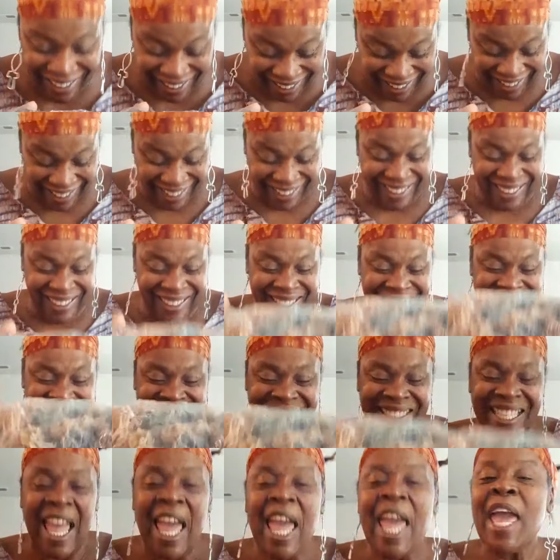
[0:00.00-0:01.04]

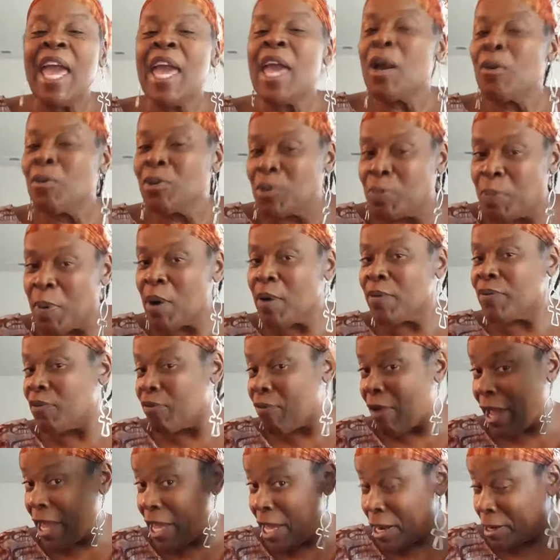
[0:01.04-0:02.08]
It was birthed
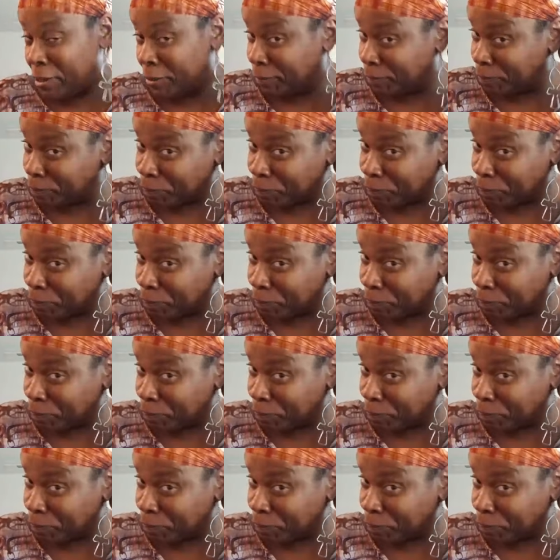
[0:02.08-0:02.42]
right here